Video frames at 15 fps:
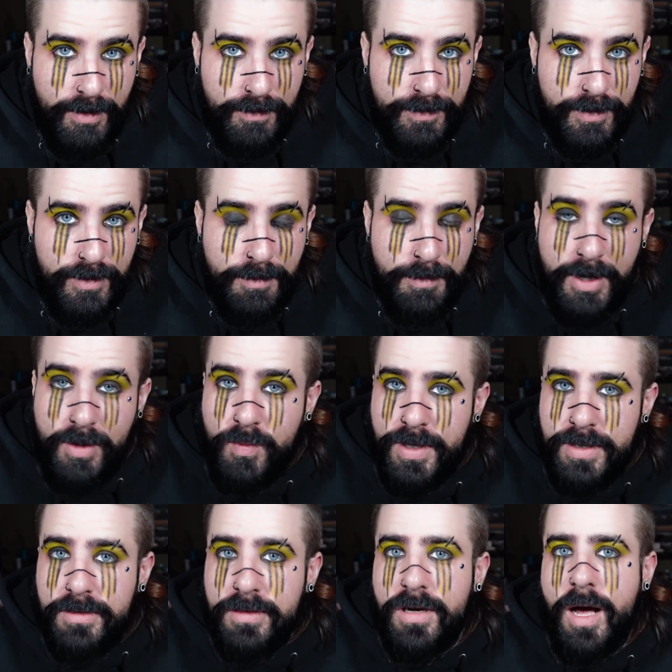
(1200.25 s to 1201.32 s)
of you. No matter what
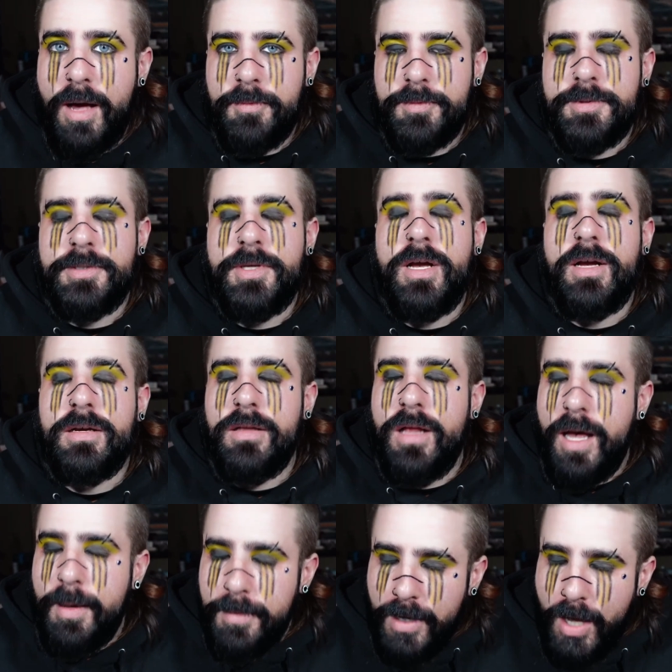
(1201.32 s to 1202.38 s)
your
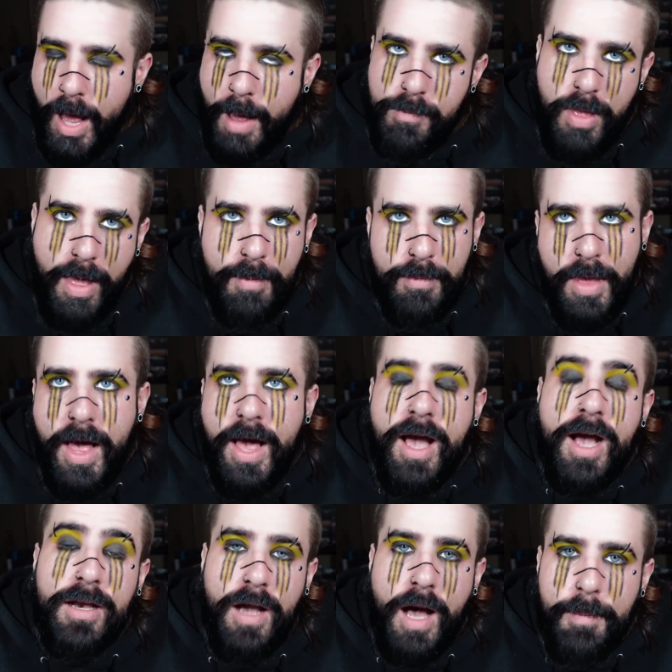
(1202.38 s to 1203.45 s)

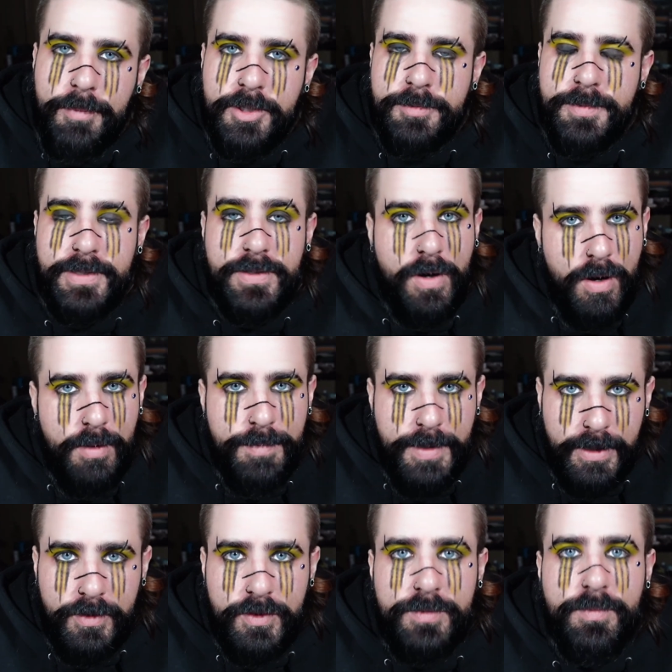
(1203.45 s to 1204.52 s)
accomplishments are,
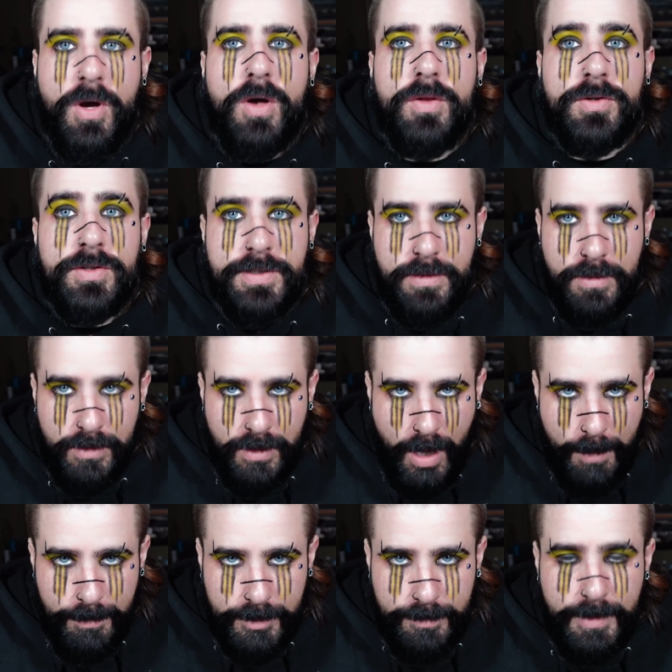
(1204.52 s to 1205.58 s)
big or small, they're still
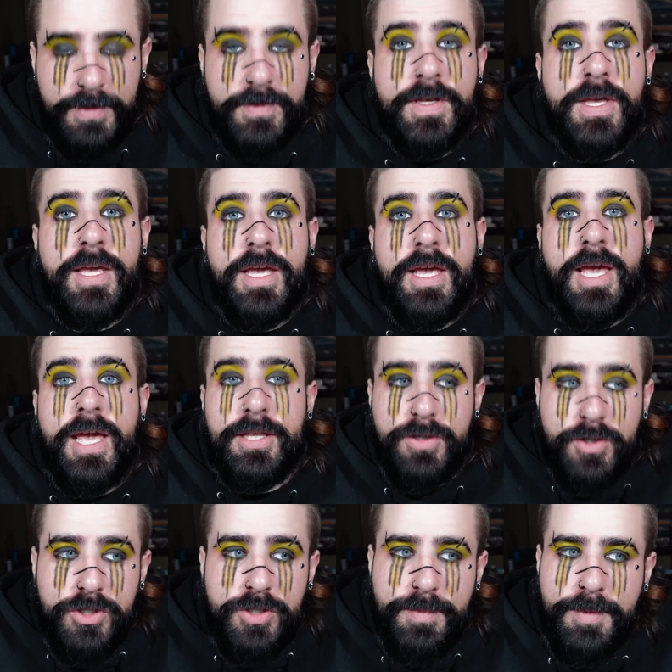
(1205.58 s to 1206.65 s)
accomplishments. And
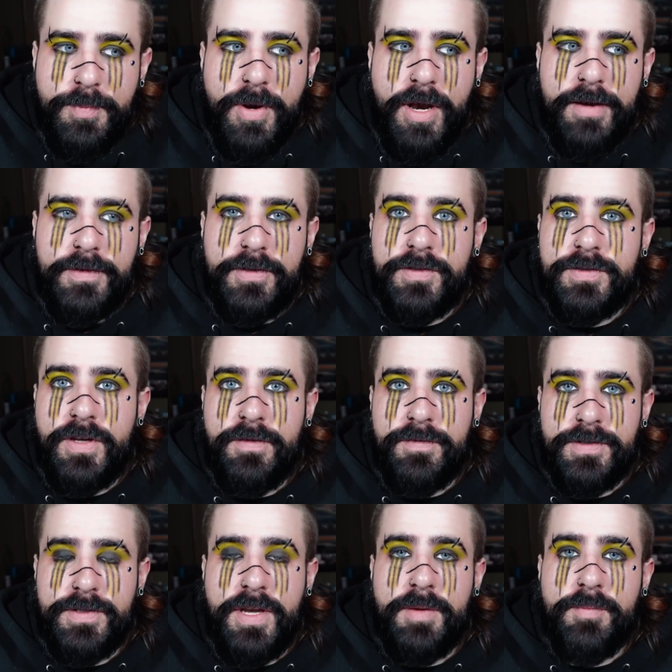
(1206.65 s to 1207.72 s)
you should be proud of yourself
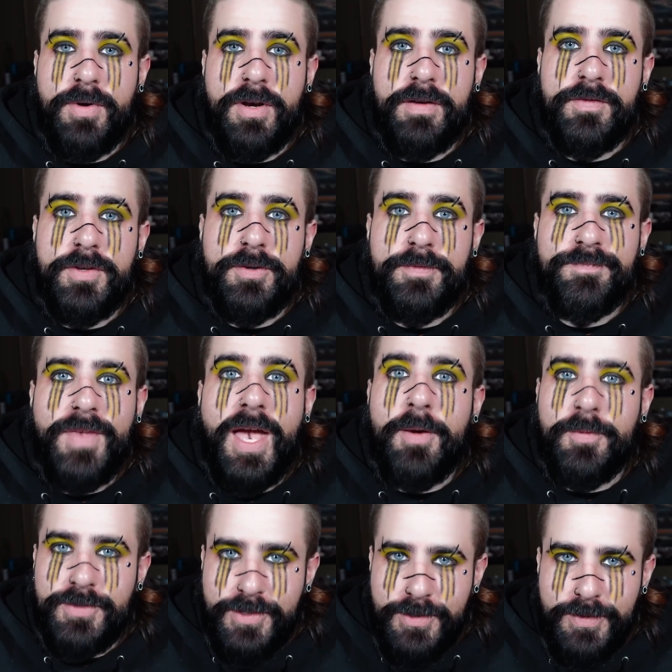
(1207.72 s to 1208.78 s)
as I am proud of you. I
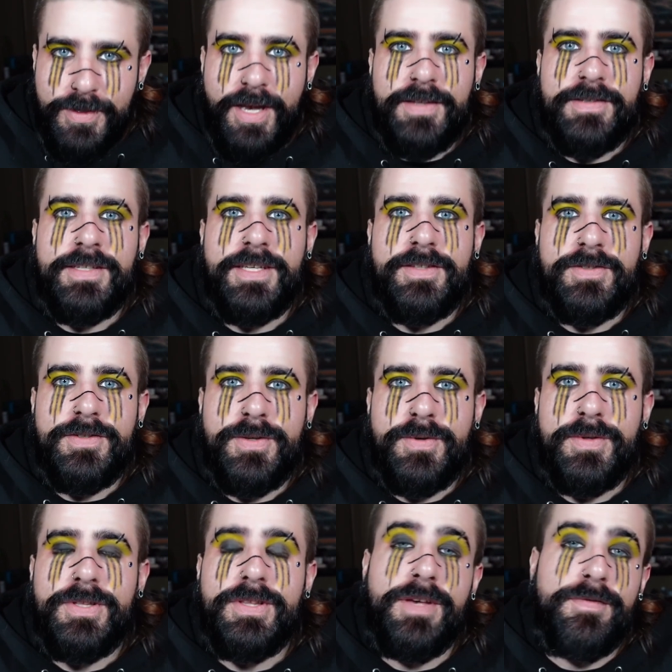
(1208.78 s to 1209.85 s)
will see you guys again
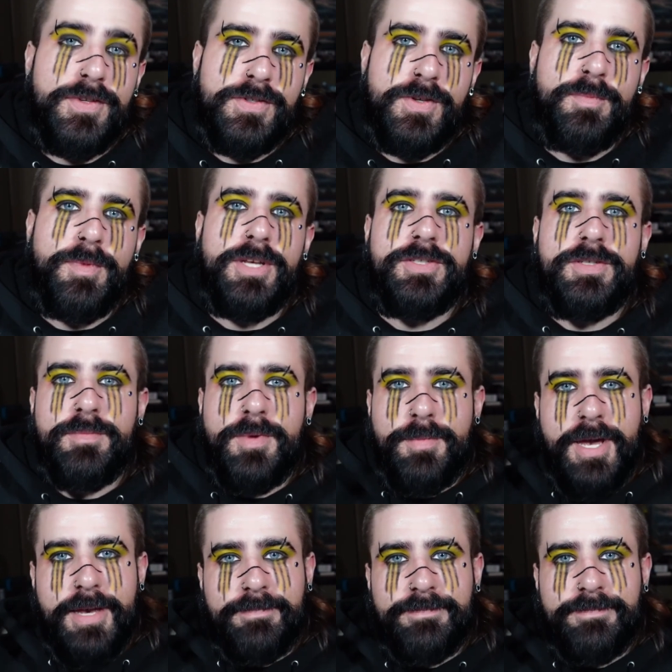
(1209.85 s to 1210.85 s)
soon. Love you so much. Bye-bye.